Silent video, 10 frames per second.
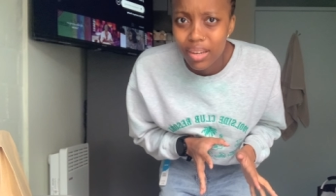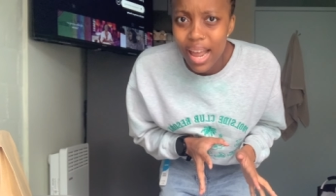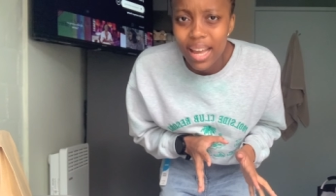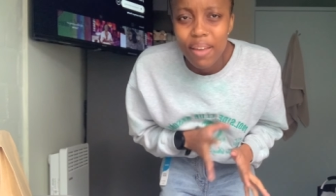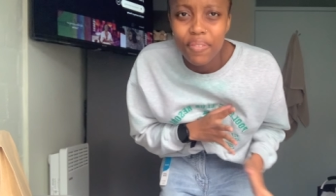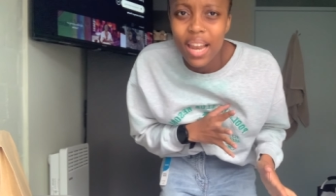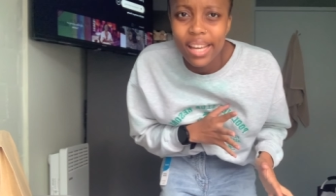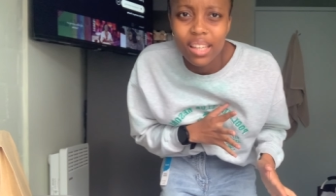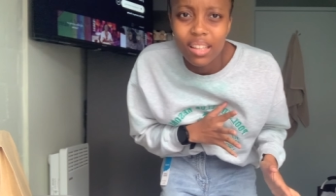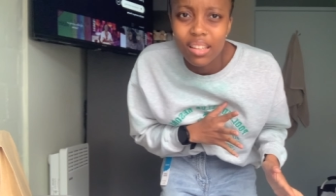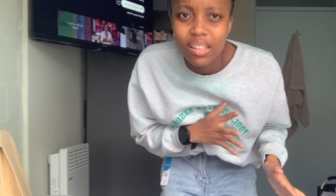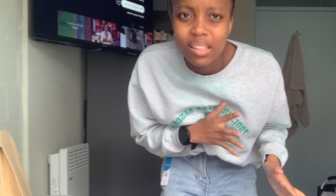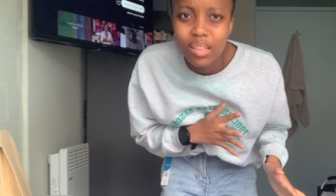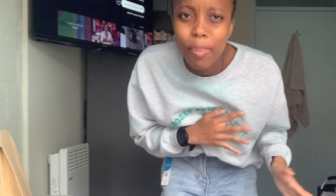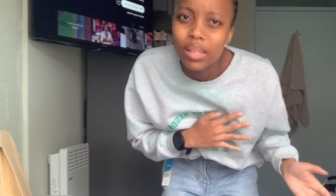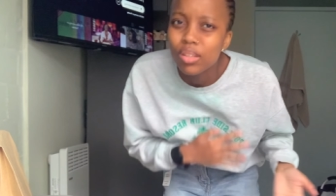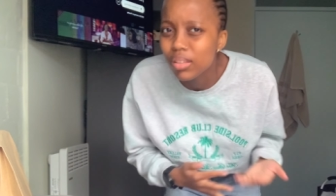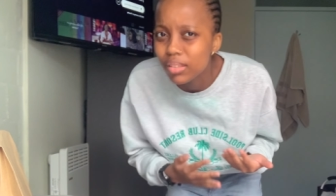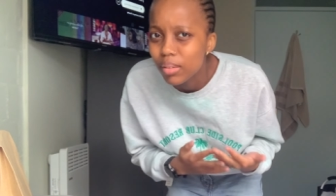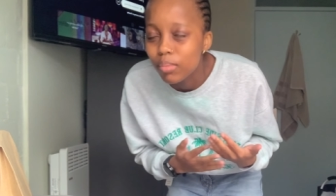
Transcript: Like, I feel like the button,